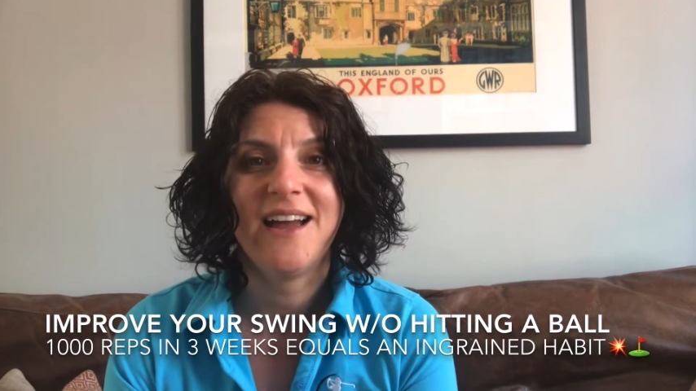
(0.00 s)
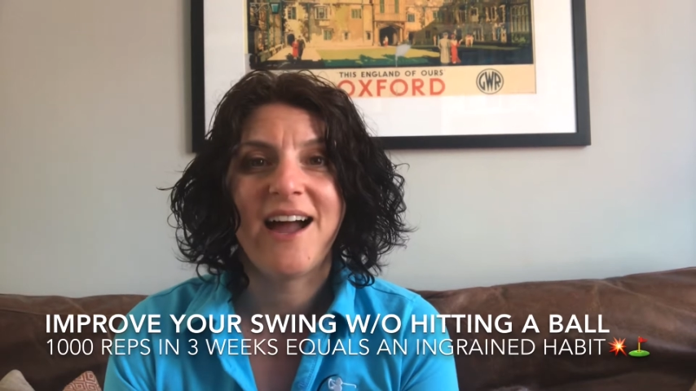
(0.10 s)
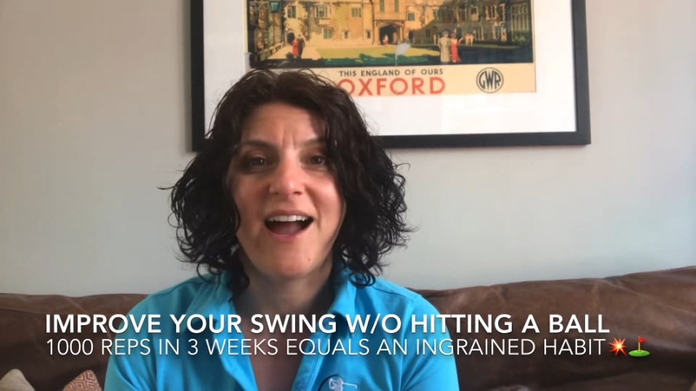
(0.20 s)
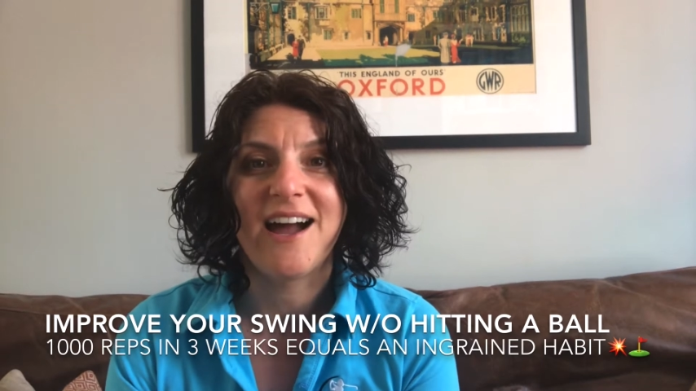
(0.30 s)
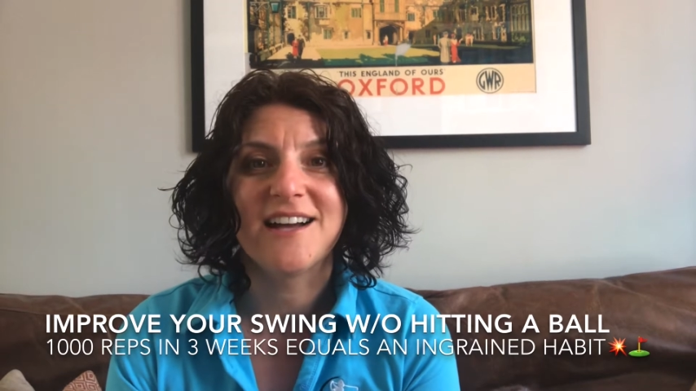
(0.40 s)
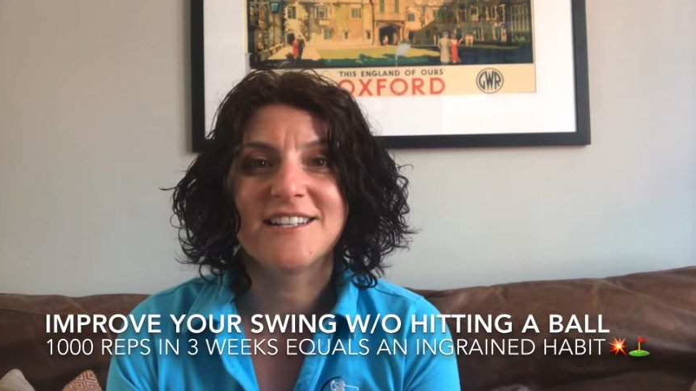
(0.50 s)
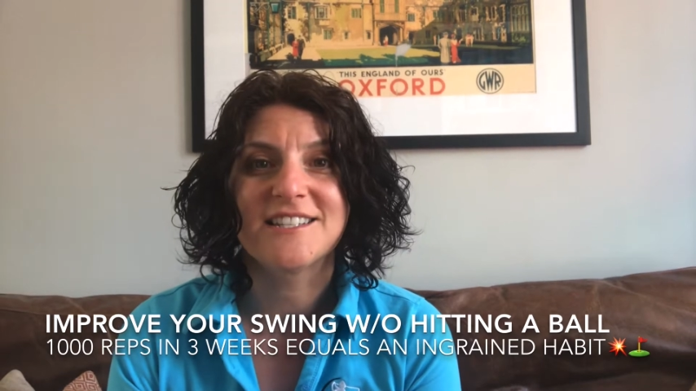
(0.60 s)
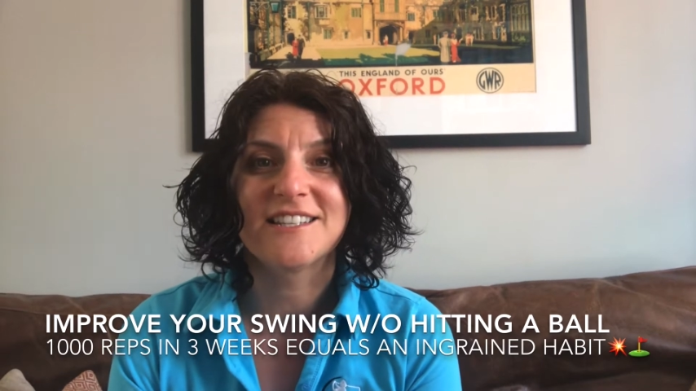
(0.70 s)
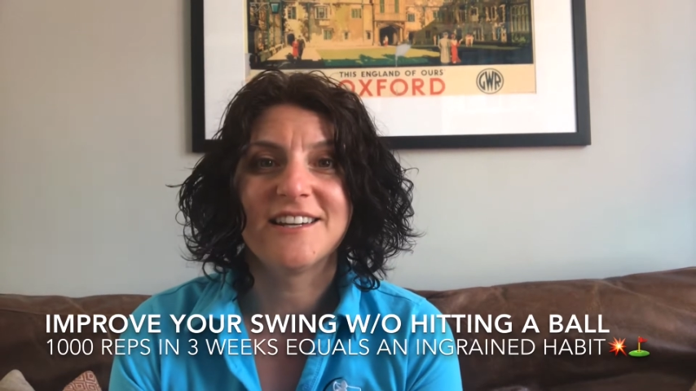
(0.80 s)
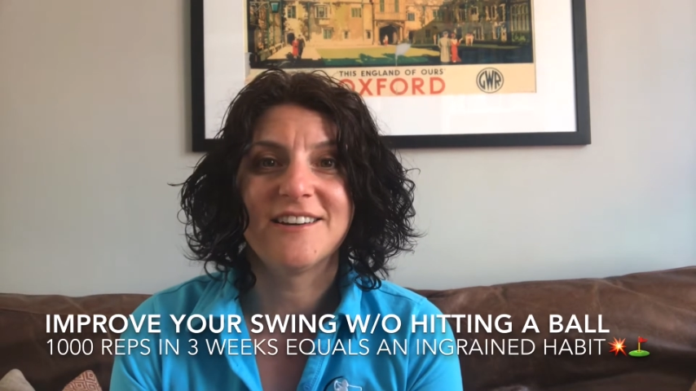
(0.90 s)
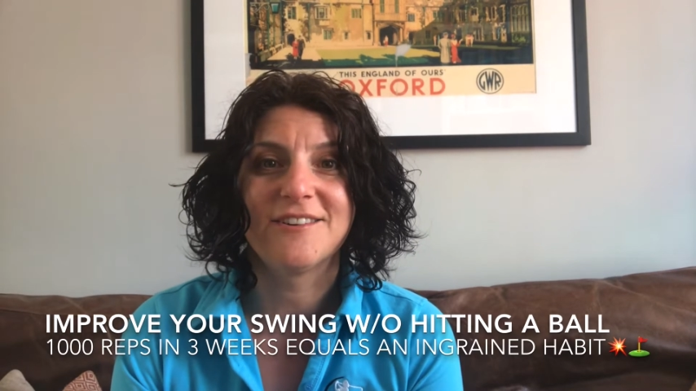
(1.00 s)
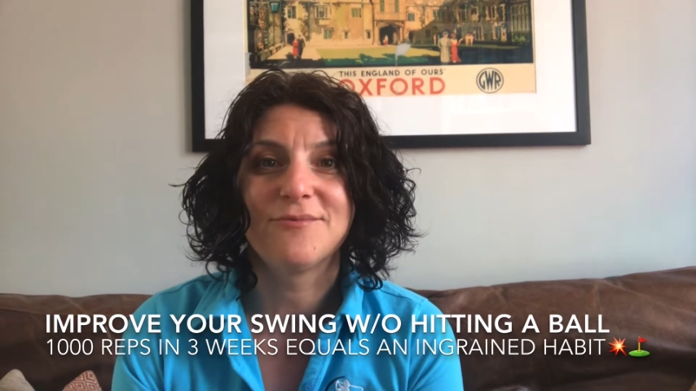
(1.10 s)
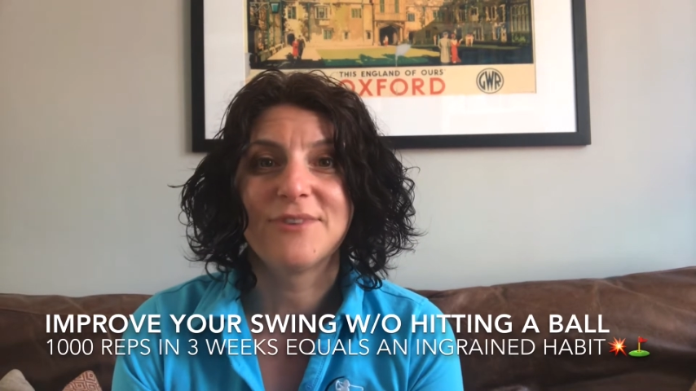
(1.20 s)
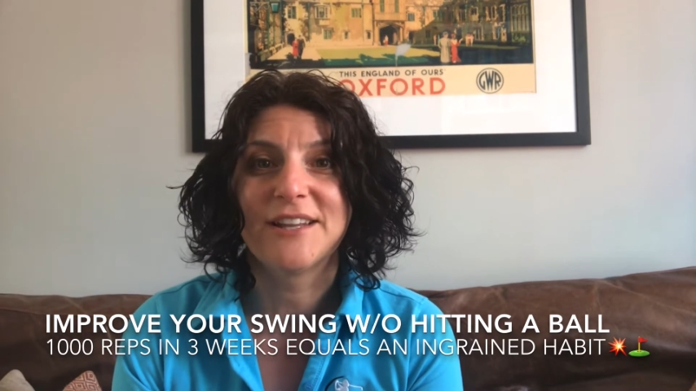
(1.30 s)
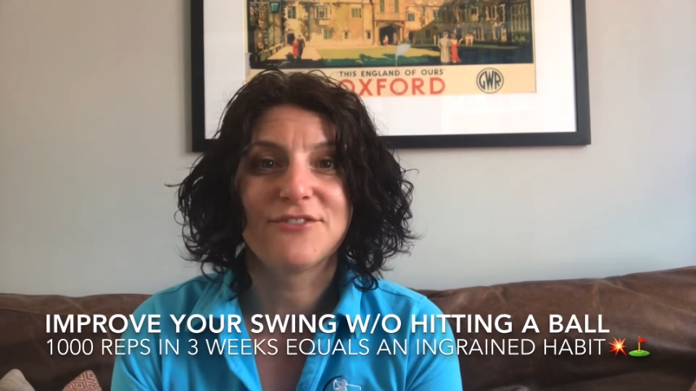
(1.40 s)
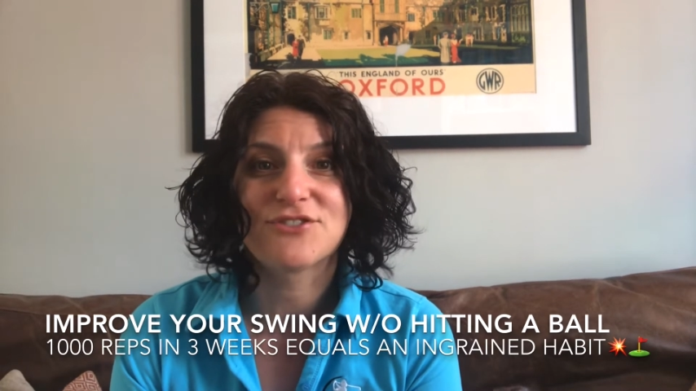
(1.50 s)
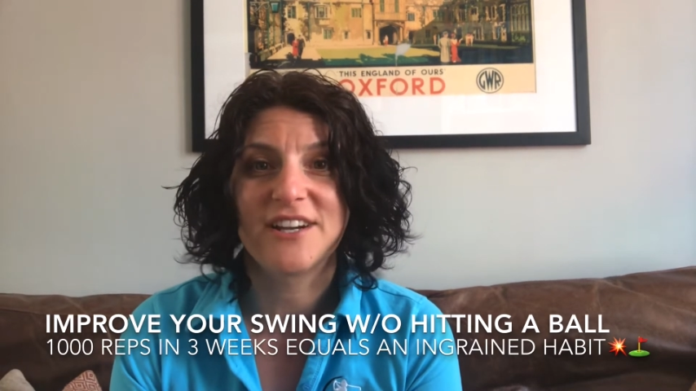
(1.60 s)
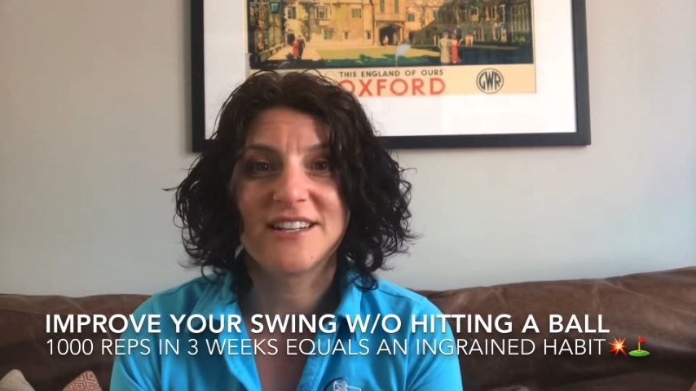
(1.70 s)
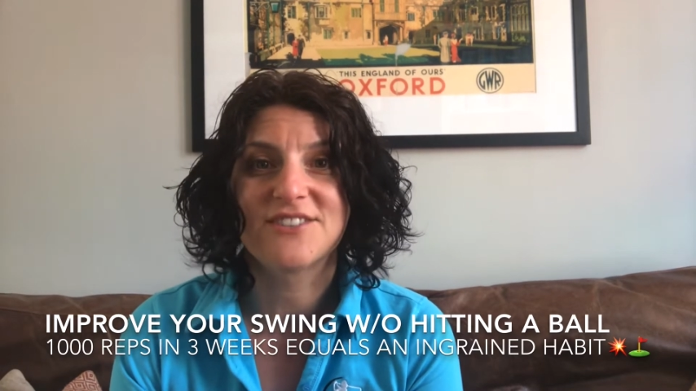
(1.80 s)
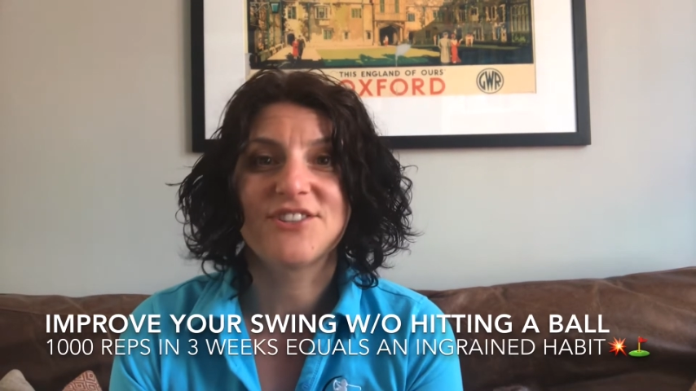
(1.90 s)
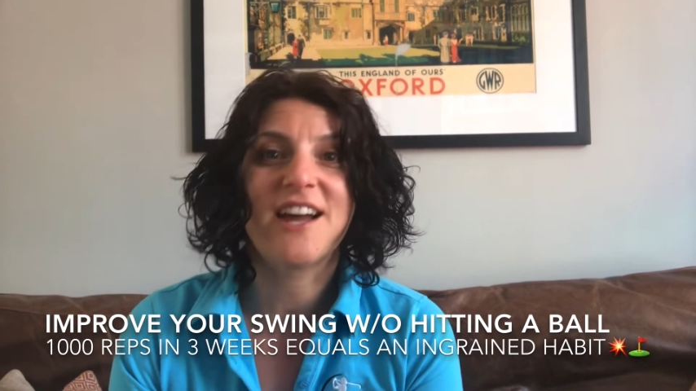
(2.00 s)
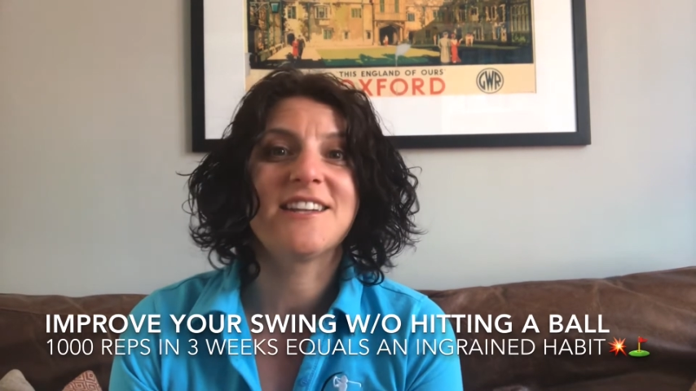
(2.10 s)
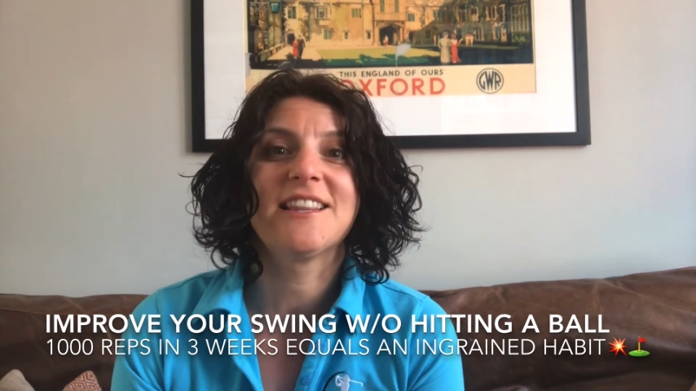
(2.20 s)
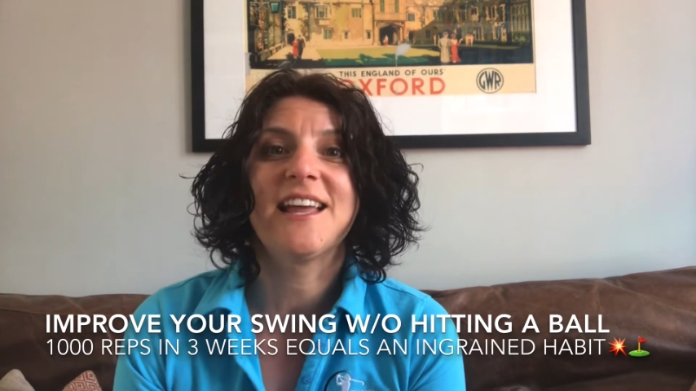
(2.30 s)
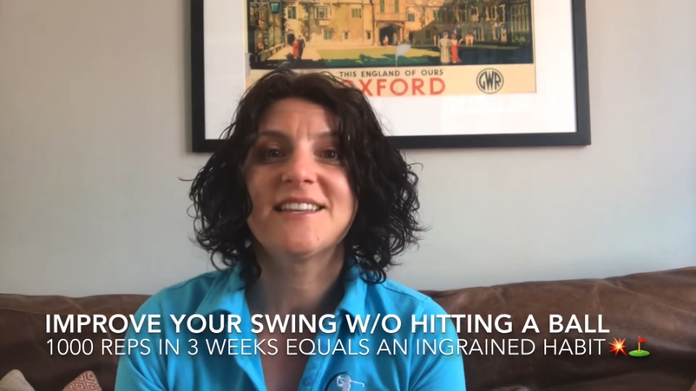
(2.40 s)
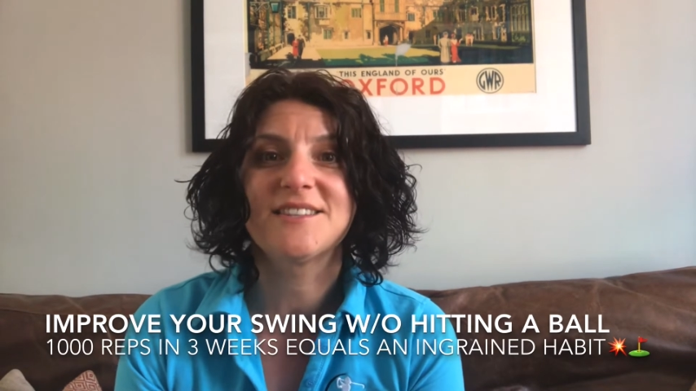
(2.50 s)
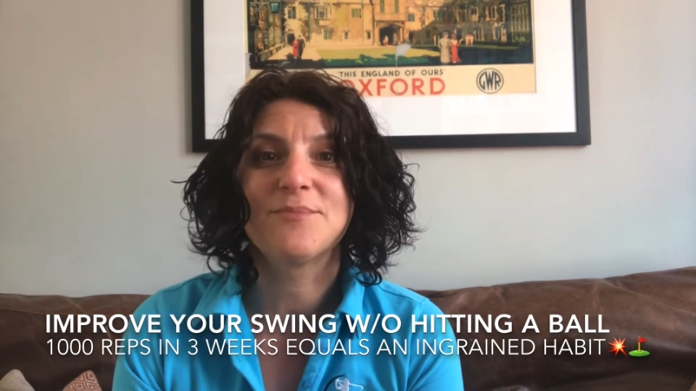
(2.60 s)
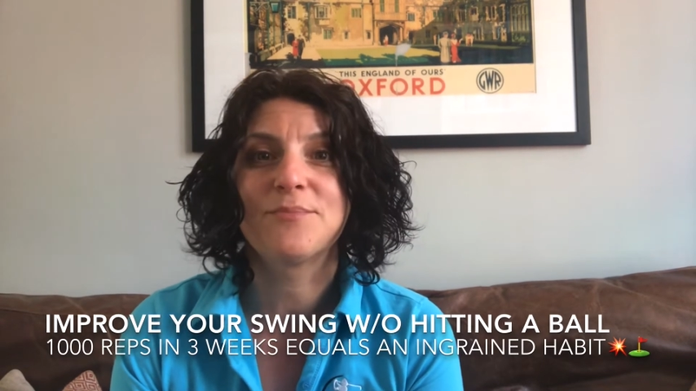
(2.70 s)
and that are really frustrated because you had a lesson